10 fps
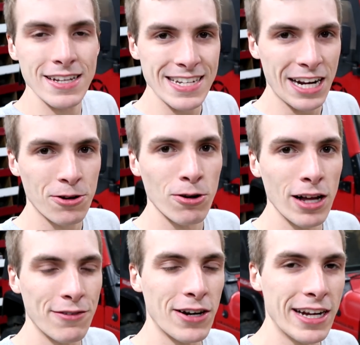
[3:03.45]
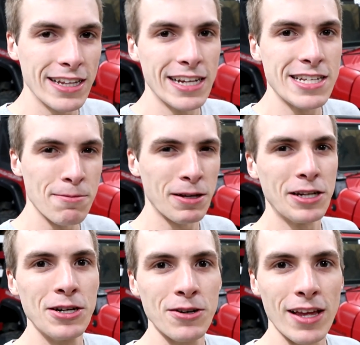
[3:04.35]
It's kind of cool. After I get like something
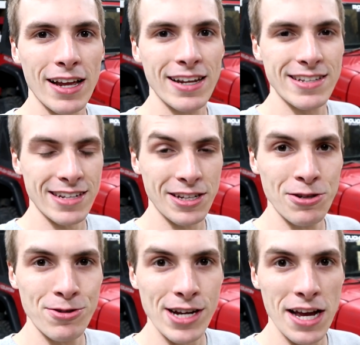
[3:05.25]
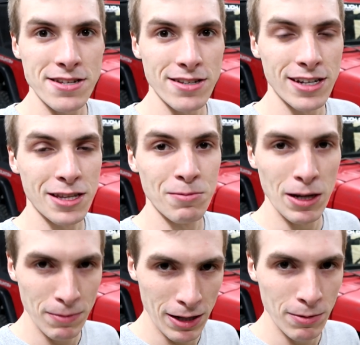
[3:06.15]
new that is a huge hassle, like the
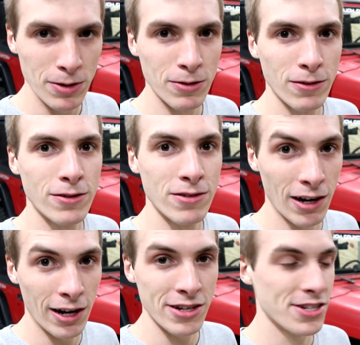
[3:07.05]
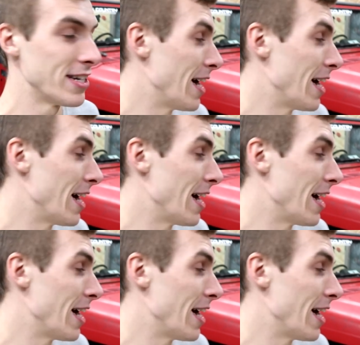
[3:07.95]
BMW crush,